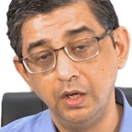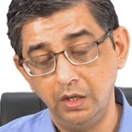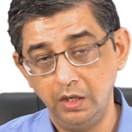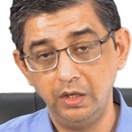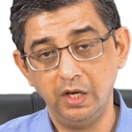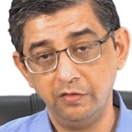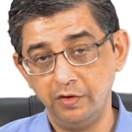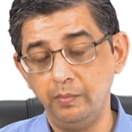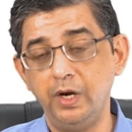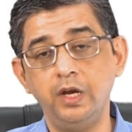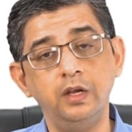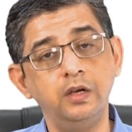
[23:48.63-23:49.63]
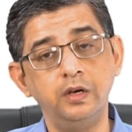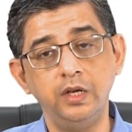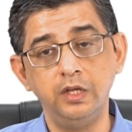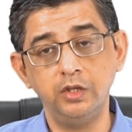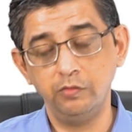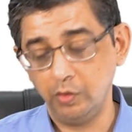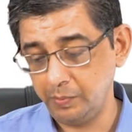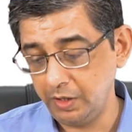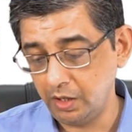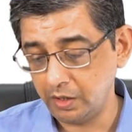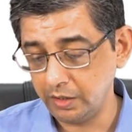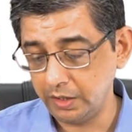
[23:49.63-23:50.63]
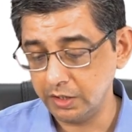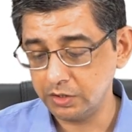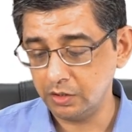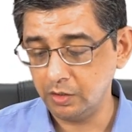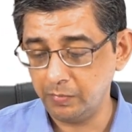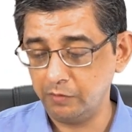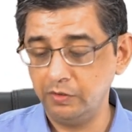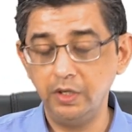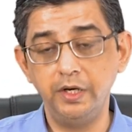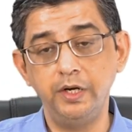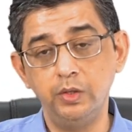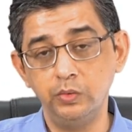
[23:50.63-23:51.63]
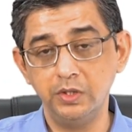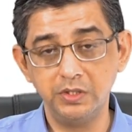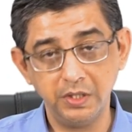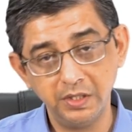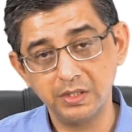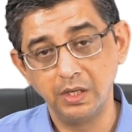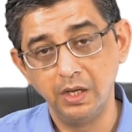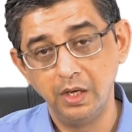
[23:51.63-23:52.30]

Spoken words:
In diaphragmatic hernia, there would be herniation of bubble into the chest.